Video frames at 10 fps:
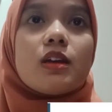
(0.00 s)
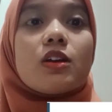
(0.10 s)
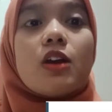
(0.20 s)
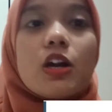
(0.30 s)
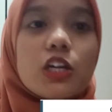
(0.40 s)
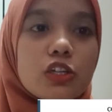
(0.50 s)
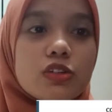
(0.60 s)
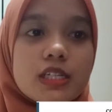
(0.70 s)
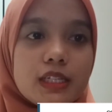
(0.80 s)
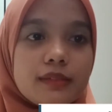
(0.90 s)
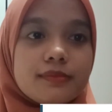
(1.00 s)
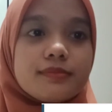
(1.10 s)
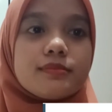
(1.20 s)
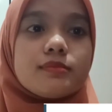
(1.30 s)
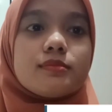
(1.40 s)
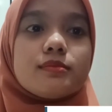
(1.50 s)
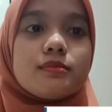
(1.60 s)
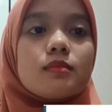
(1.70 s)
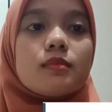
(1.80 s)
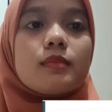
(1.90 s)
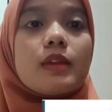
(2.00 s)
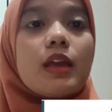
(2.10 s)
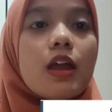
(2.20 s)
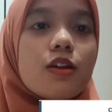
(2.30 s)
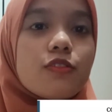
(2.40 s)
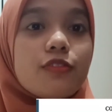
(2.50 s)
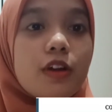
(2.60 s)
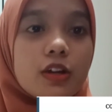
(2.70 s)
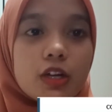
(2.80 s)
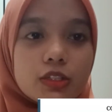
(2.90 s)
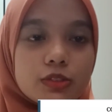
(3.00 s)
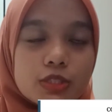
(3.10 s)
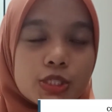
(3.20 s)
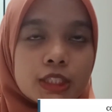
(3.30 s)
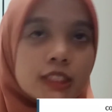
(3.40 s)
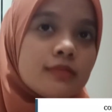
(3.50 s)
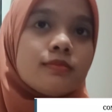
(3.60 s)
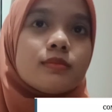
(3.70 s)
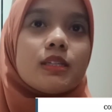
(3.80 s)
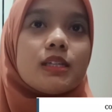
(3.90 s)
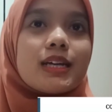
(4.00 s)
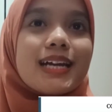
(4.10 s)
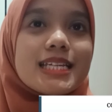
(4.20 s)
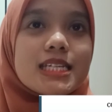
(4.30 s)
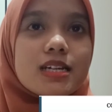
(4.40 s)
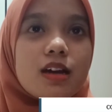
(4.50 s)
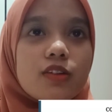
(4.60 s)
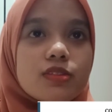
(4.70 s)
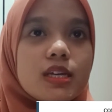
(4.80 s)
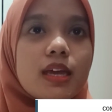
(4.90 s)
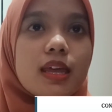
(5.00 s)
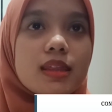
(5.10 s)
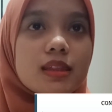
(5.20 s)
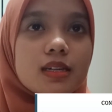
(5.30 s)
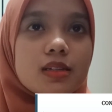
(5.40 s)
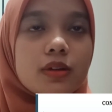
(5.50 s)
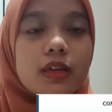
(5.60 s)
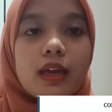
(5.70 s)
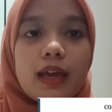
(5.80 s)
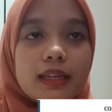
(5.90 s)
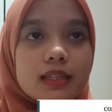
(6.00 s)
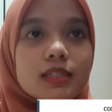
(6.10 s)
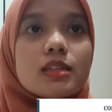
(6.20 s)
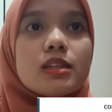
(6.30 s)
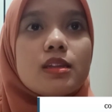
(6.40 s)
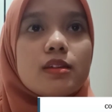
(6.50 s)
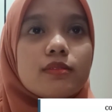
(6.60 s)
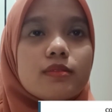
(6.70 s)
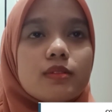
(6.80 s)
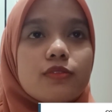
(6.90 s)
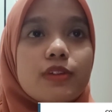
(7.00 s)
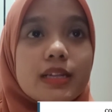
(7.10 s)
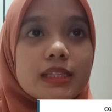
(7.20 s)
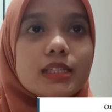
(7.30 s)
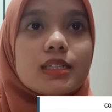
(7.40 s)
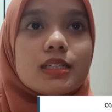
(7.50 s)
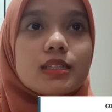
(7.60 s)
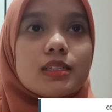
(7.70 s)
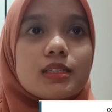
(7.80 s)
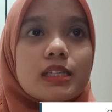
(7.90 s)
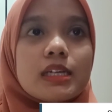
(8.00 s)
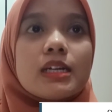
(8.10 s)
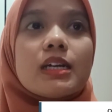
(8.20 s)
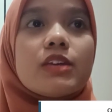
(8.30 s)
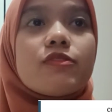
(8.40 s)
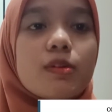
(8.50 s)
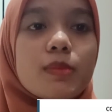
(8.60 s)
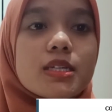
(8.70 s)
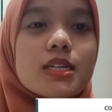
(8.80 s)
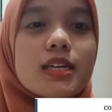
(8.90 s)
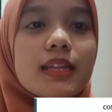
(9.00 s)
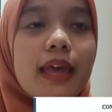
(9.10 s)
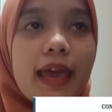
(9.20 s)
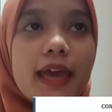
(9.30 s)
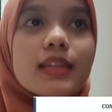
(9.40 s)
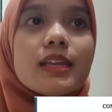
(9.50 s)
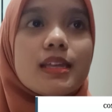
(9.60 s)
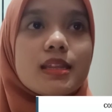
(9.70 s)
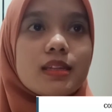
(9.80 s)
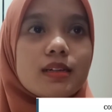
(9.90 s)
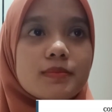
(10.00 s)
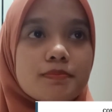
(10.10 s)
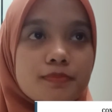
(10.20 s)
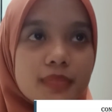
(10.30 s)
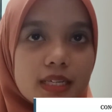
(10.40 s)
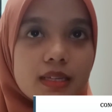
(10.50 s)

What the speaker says: Conclusion. For conclusion, the culture of the interlocutor filter the information and interpret